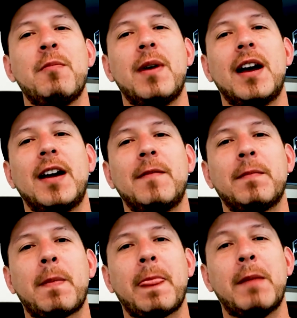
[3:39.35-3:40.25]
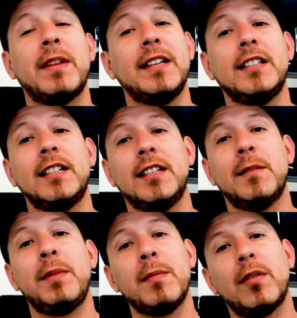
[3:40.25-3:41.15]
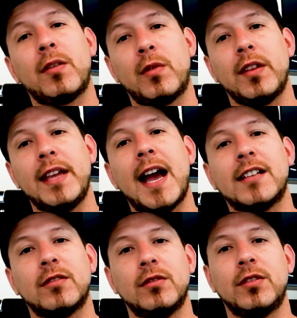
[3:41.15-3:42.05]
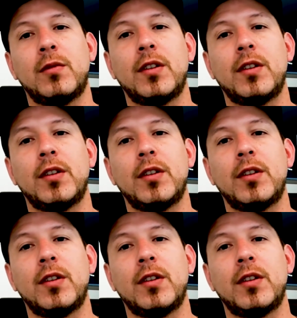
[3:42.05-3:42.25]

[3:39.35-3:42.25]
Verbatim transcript: But the people that were the assholes,